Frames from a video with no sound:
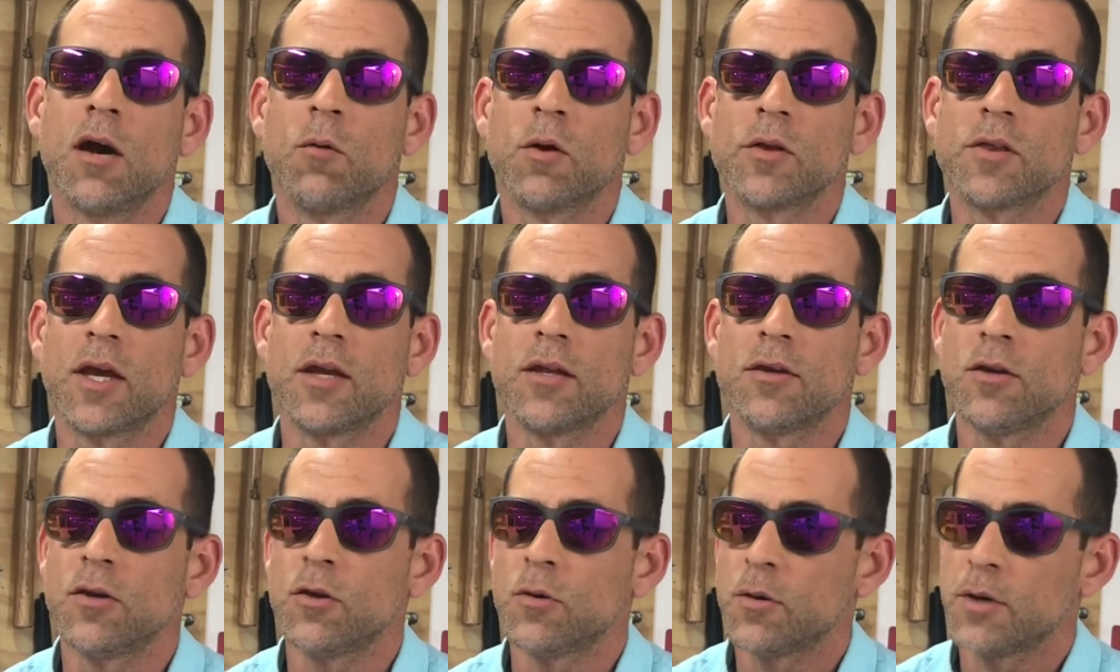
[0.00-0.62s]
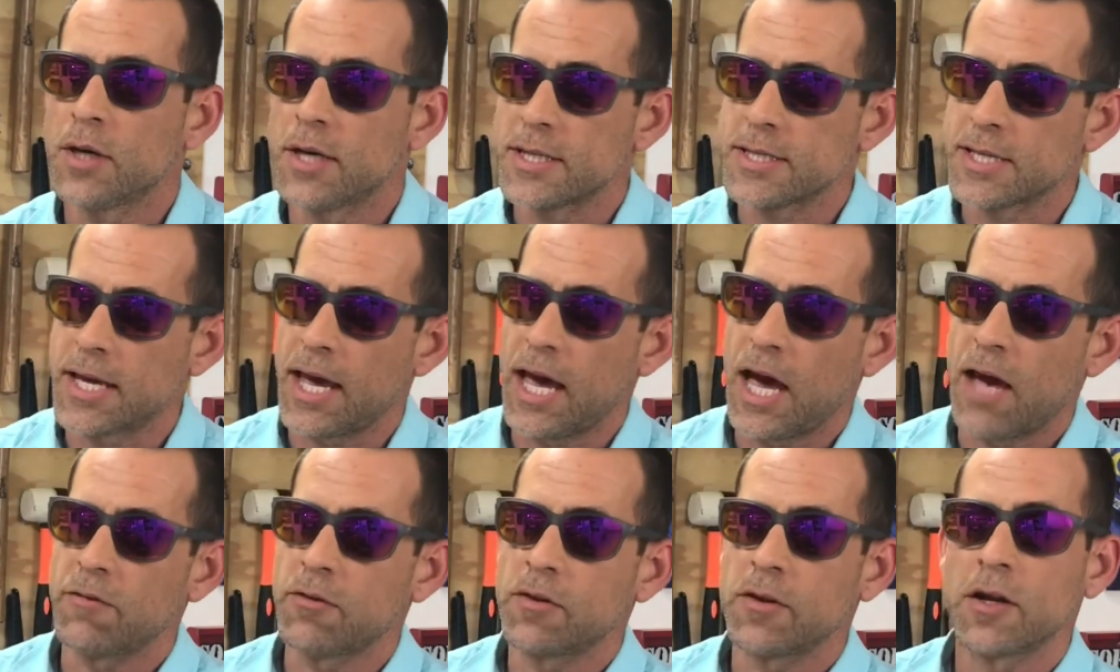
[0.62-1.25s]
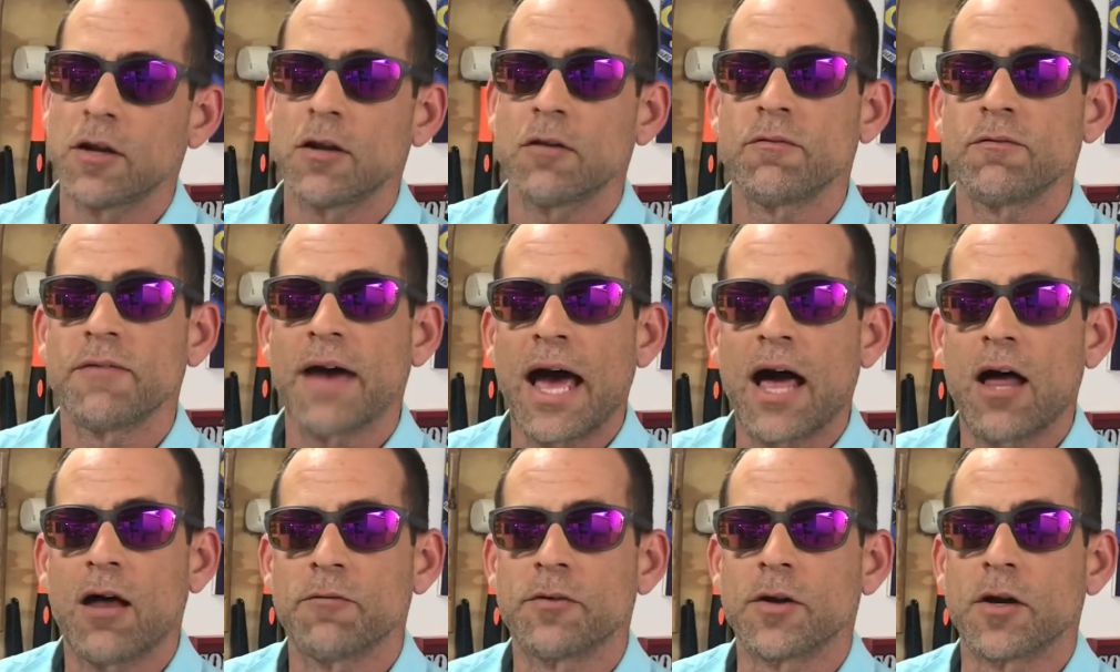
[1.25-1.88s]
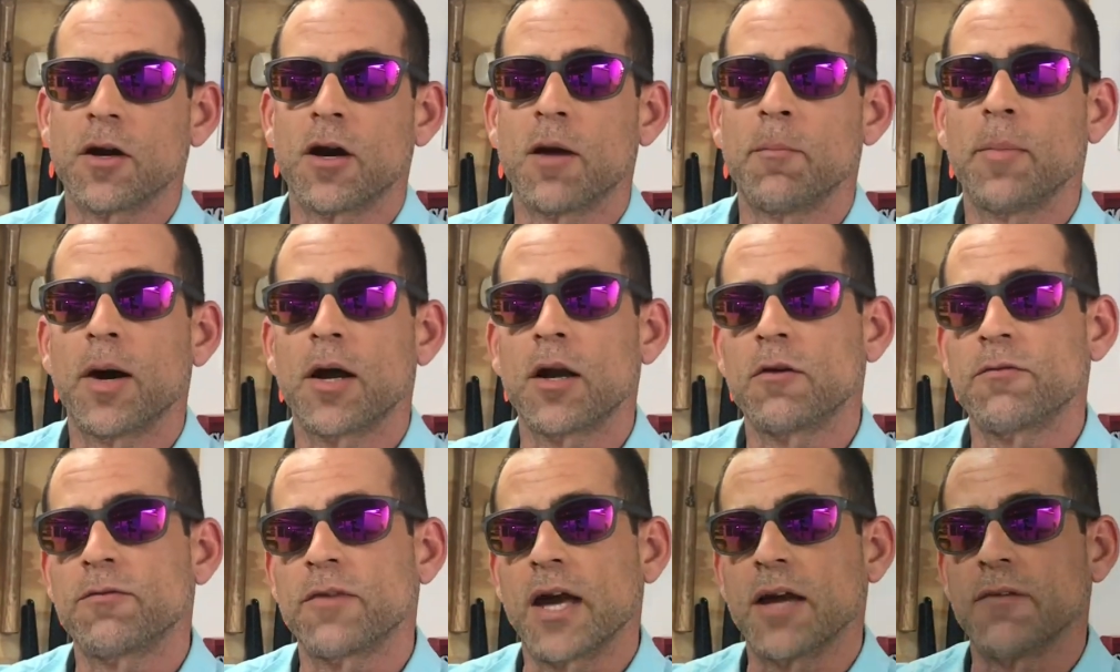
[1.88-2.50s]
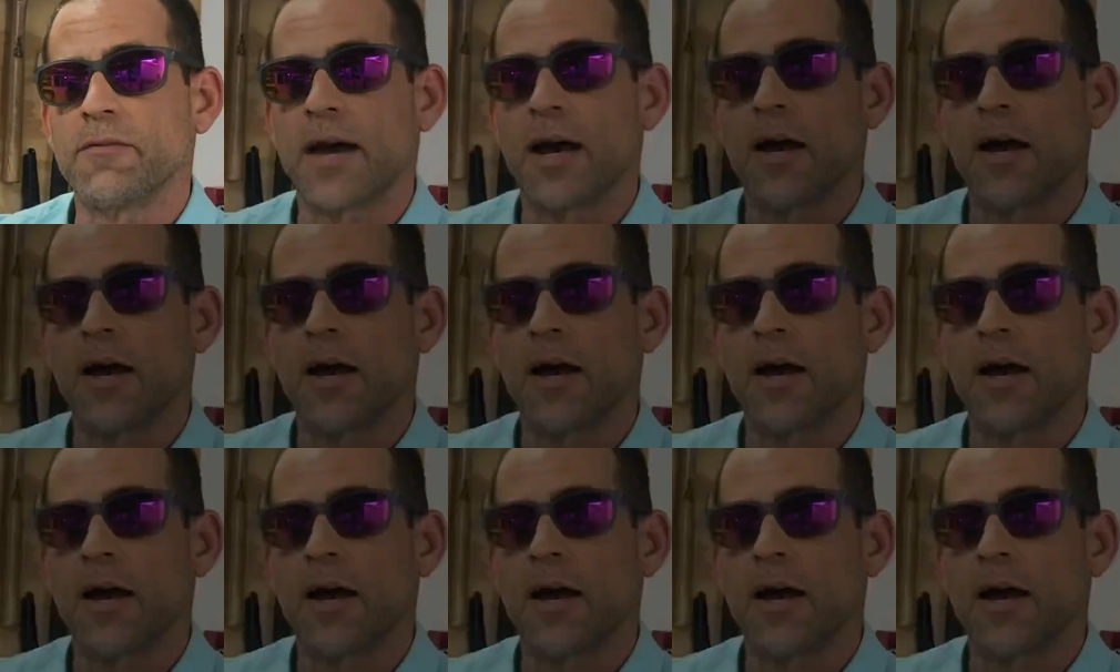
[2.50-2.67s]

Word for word: What they do is they have a little valve here, a butterfly